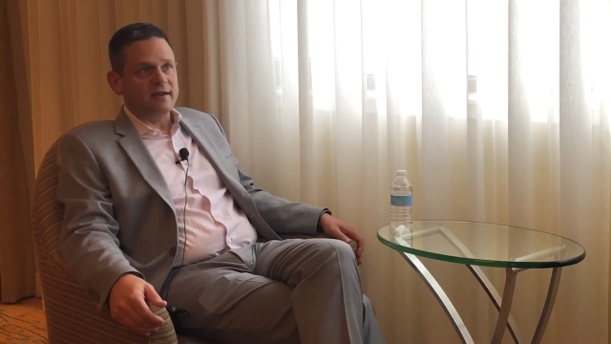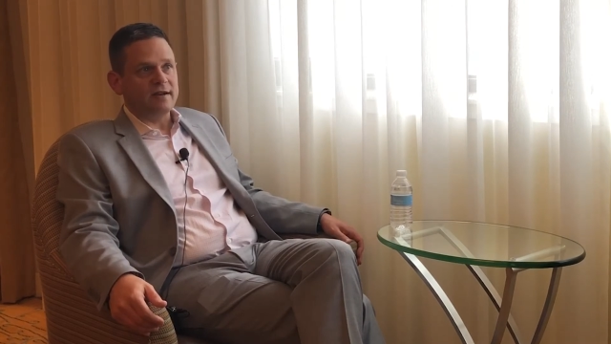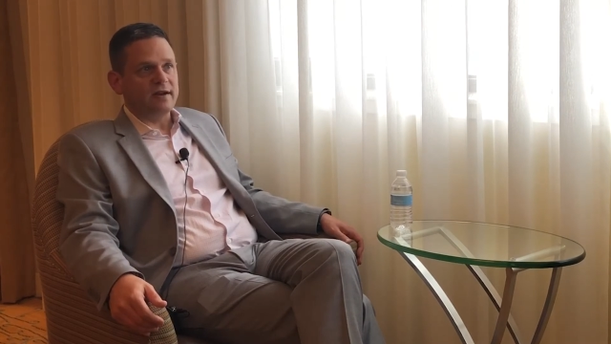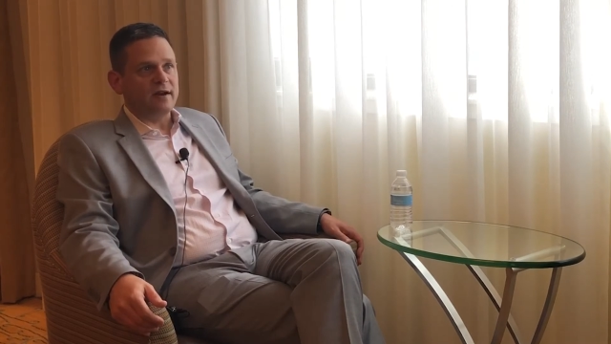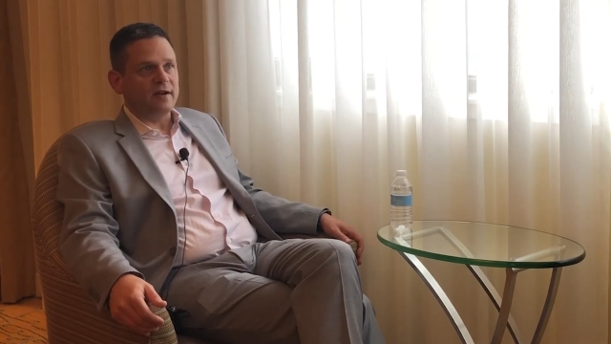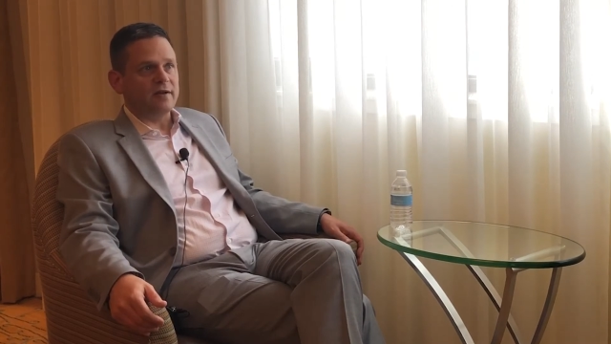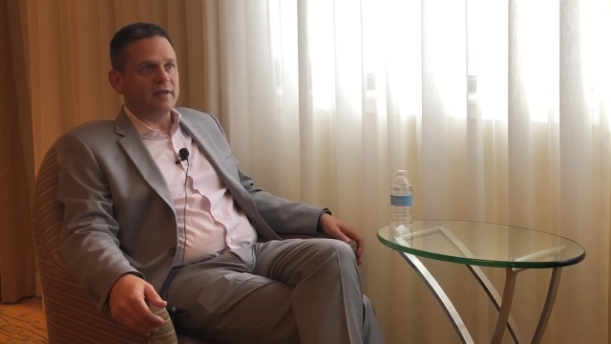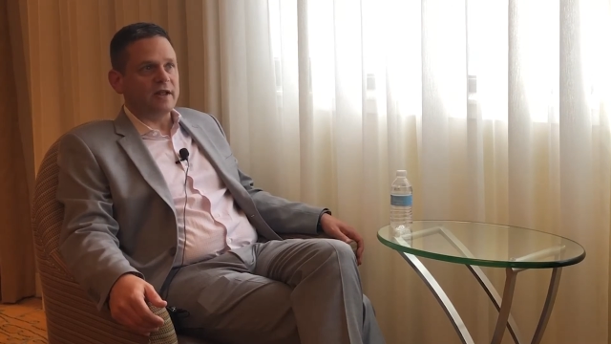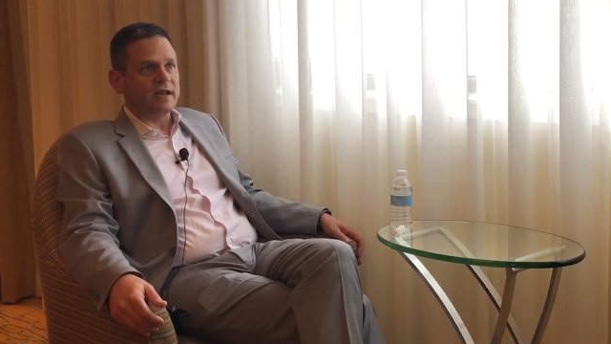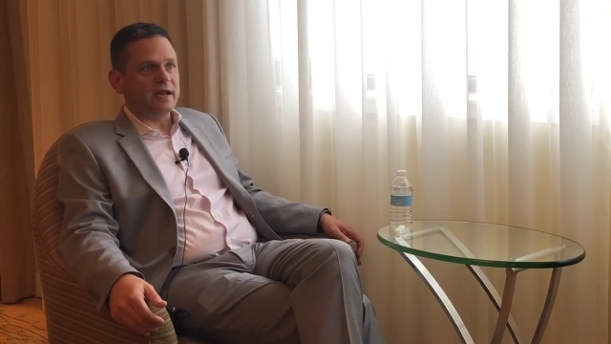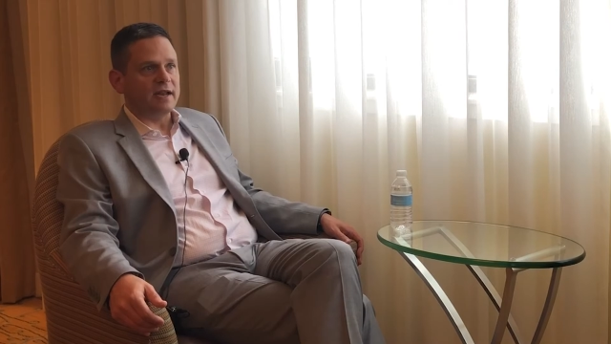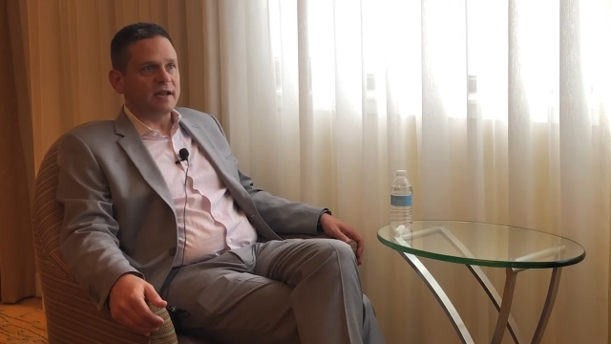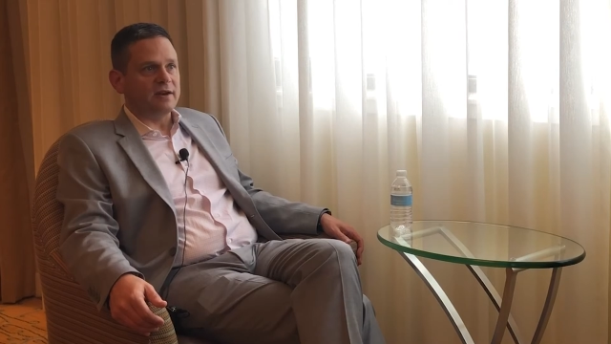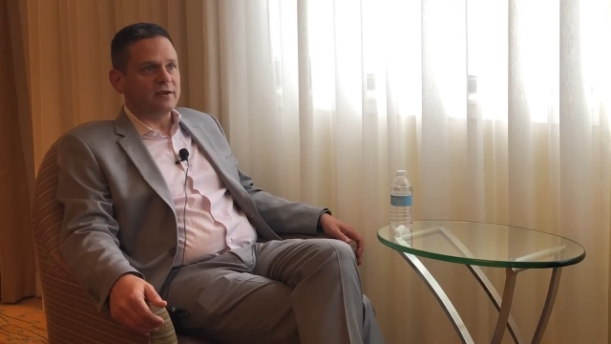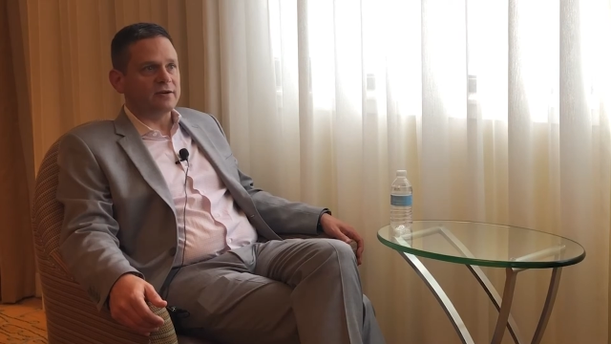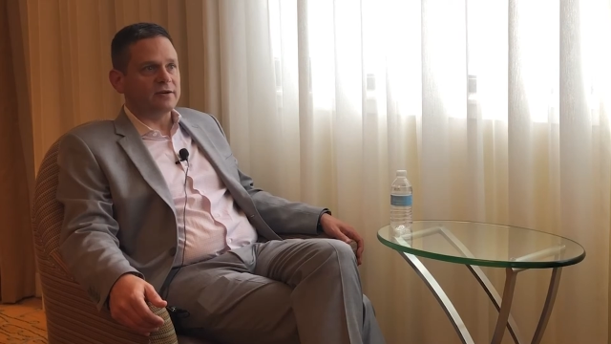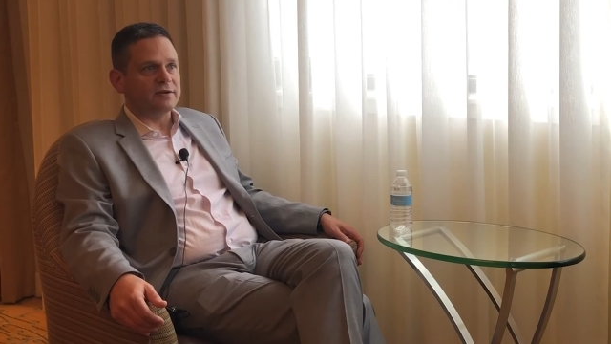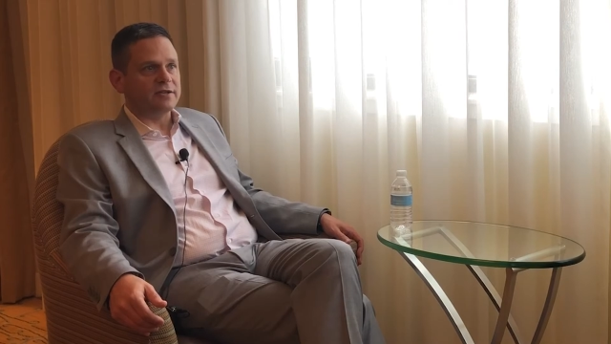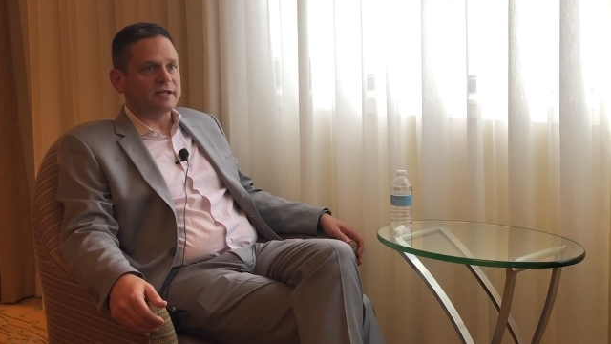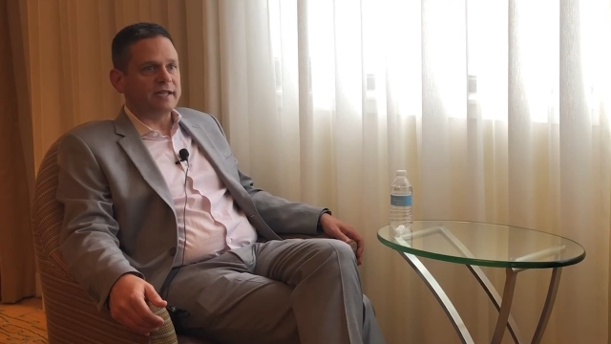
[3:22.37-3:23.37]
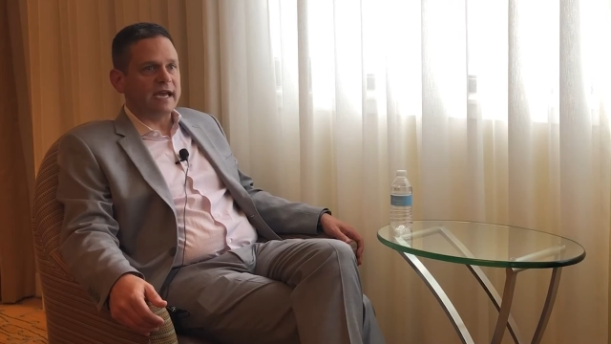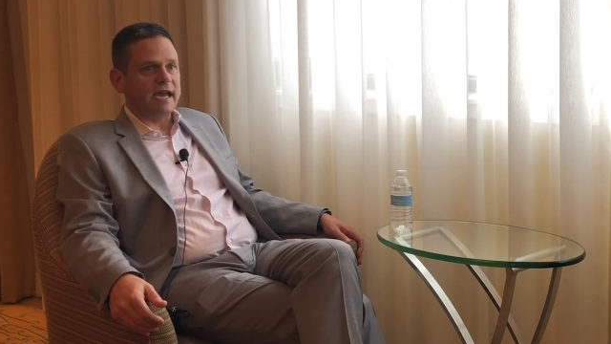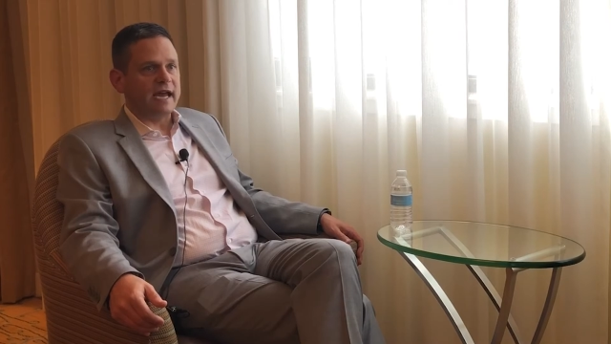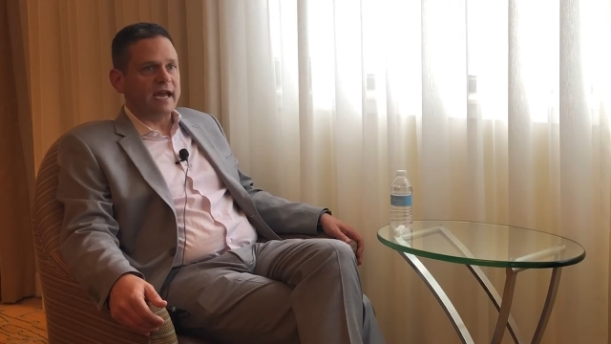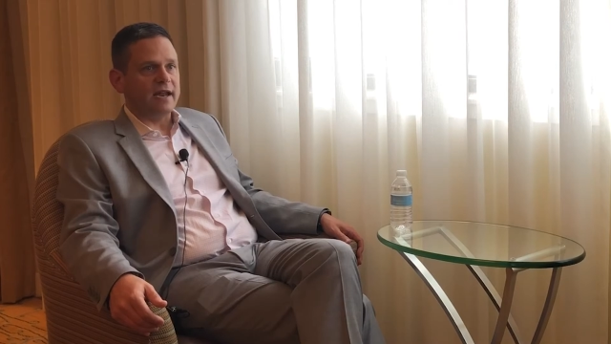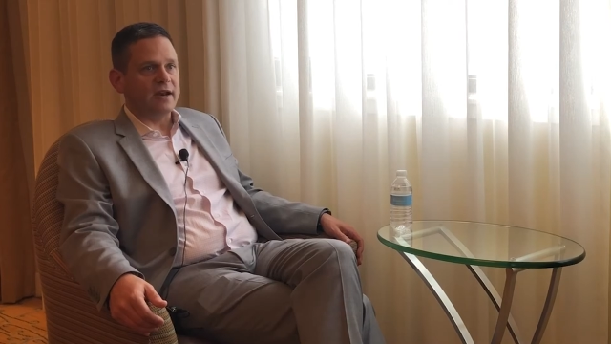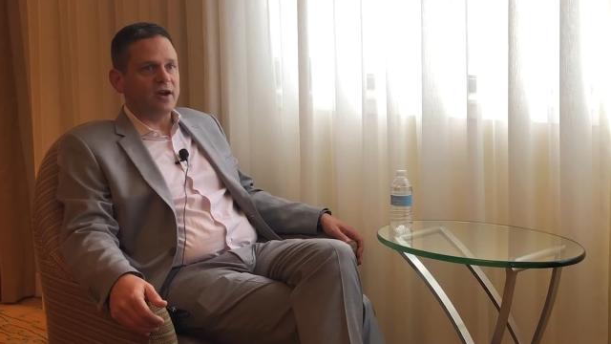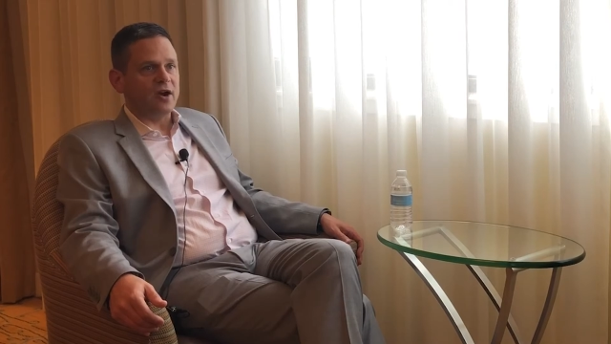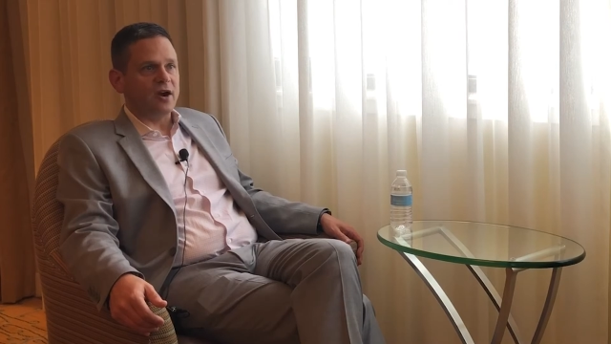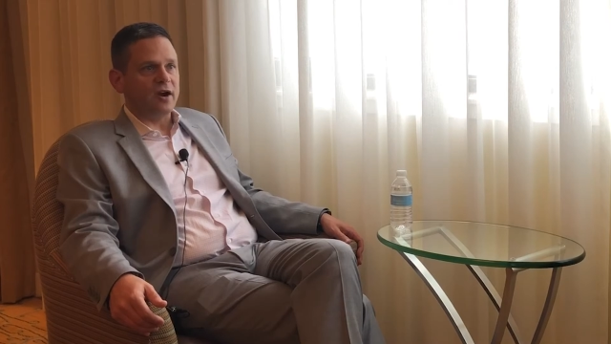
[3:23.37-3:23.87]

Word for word: are the leaders that